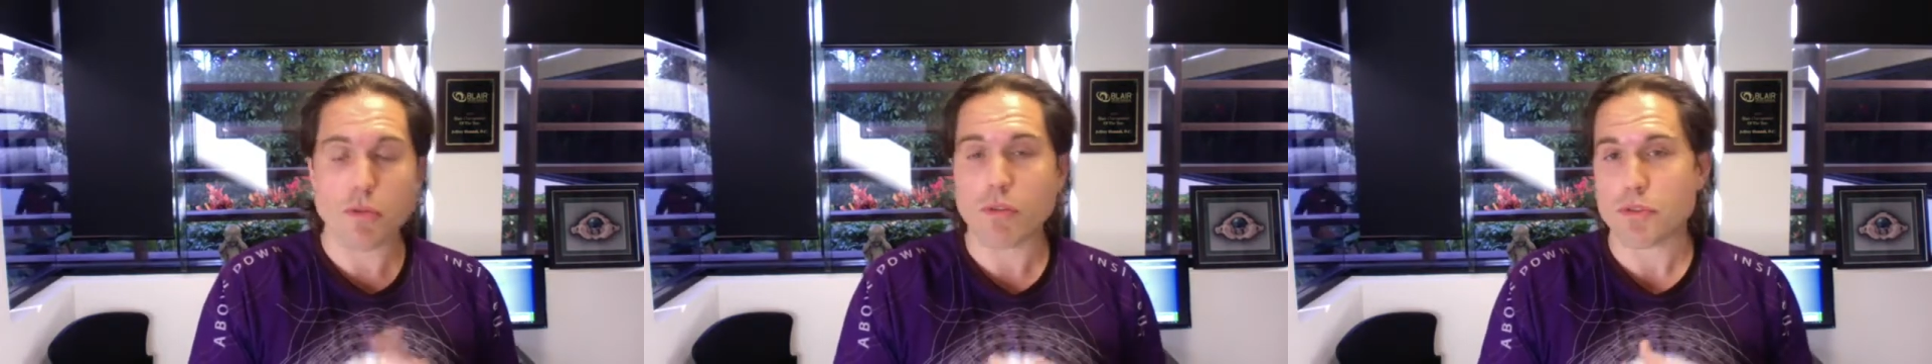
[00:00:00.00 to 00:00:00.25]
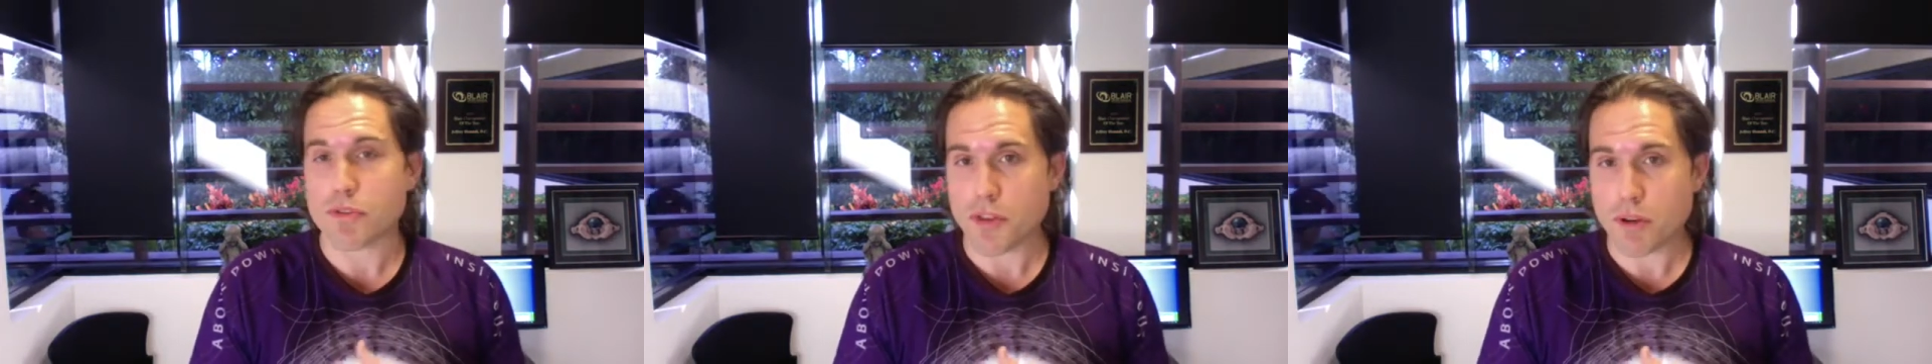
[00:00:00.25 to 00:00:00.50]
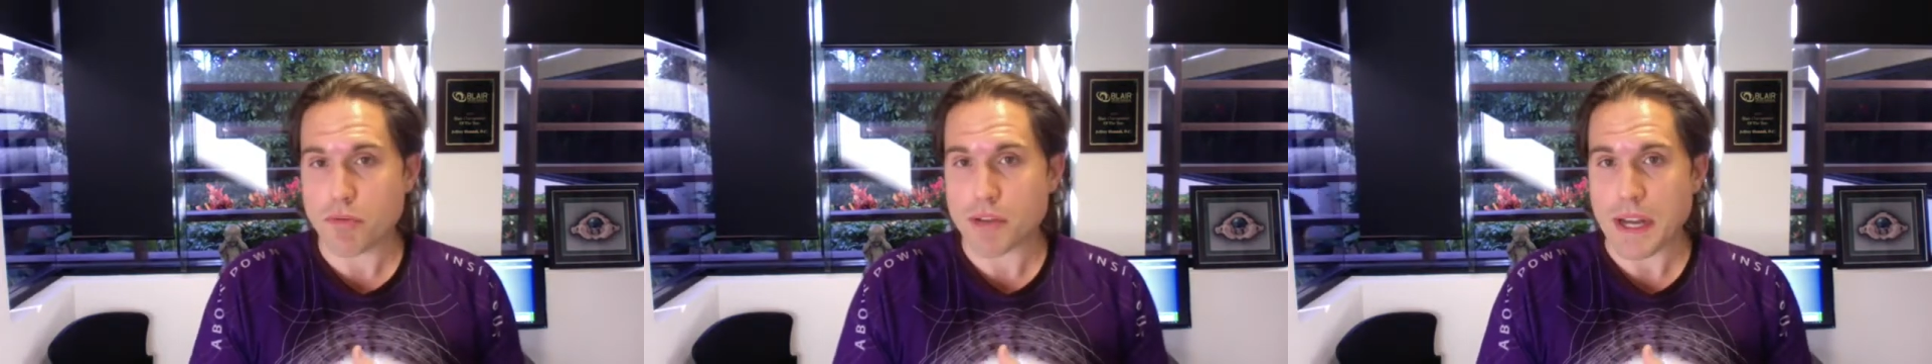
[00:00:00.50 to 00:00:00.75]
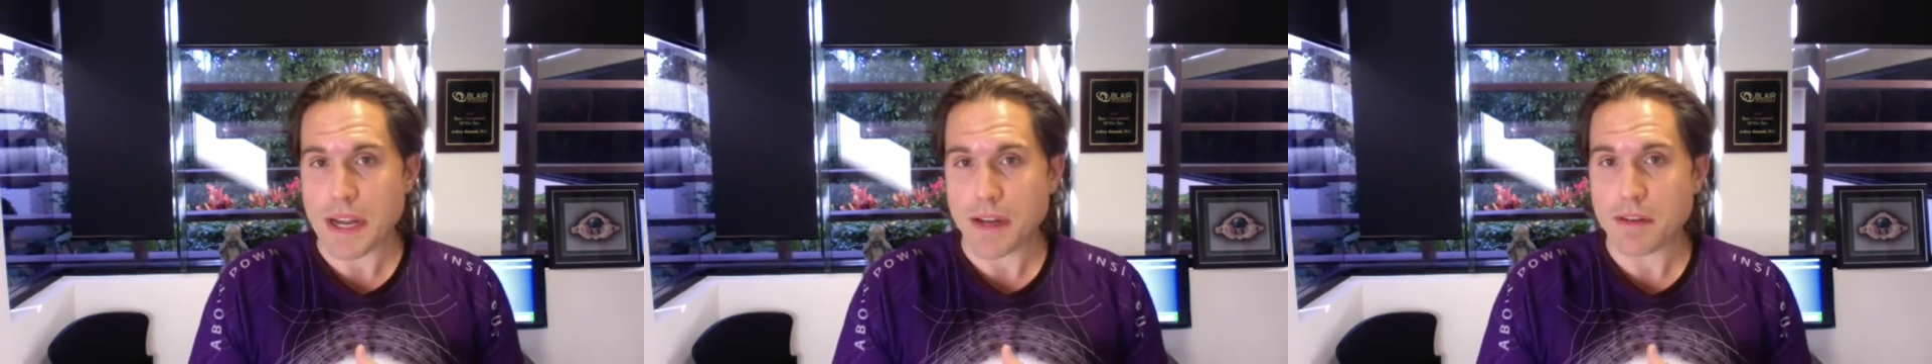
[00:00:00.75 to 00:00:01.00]
or don't
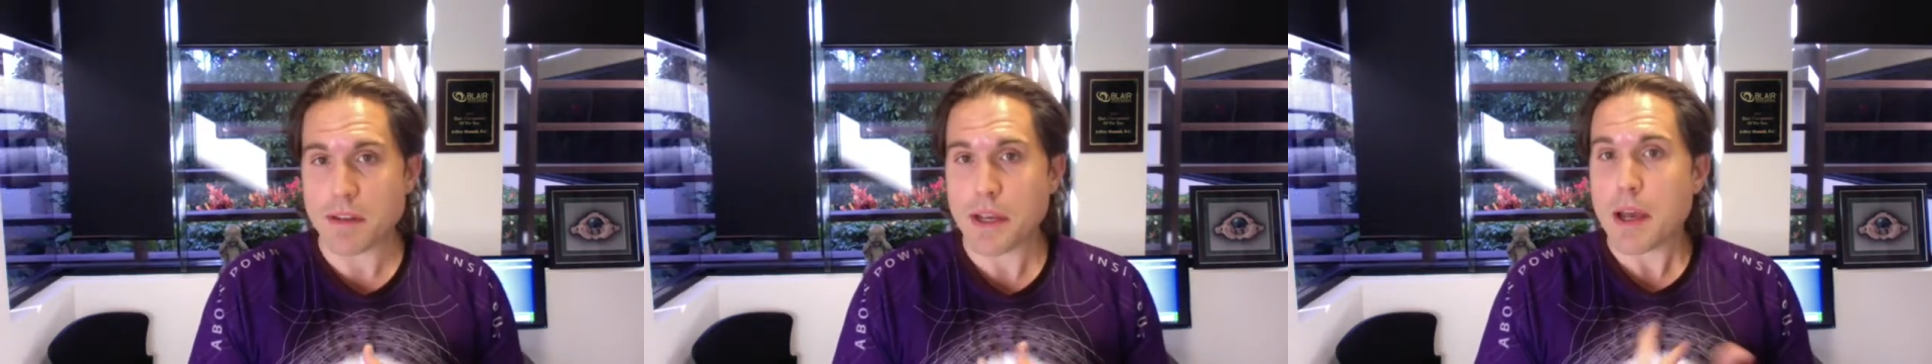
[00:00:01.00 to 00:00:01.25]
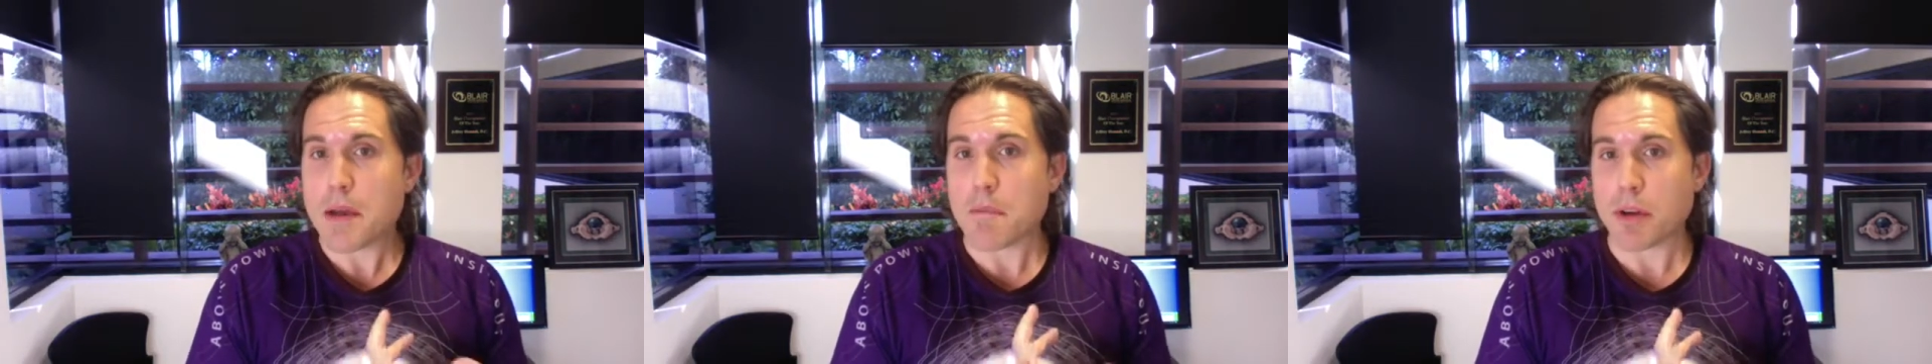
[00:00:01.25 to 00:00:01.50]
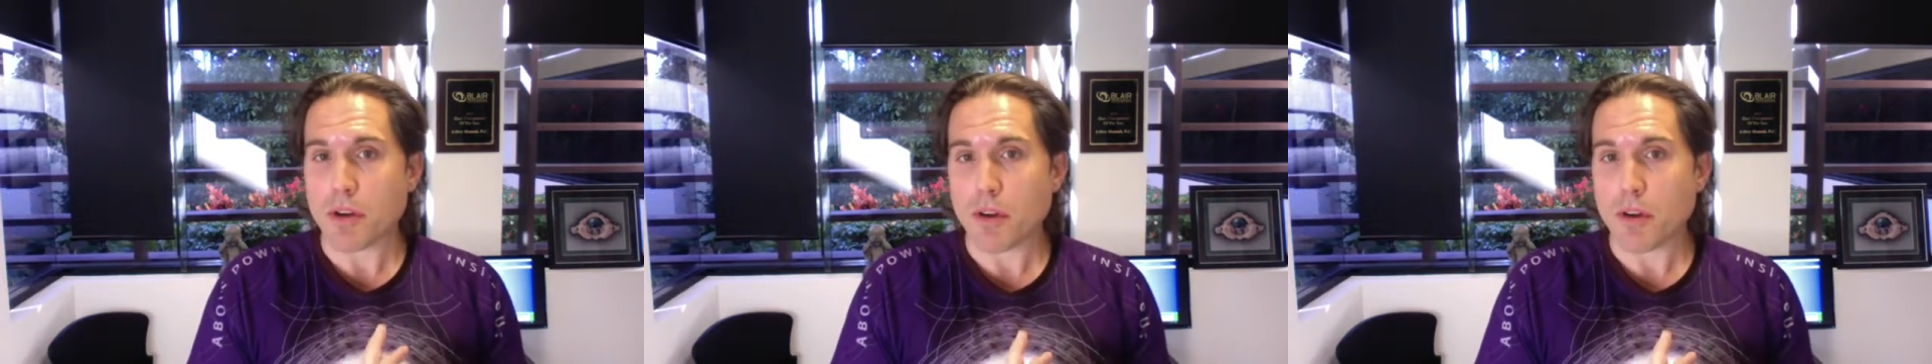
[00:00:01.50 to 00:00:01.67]
need. But it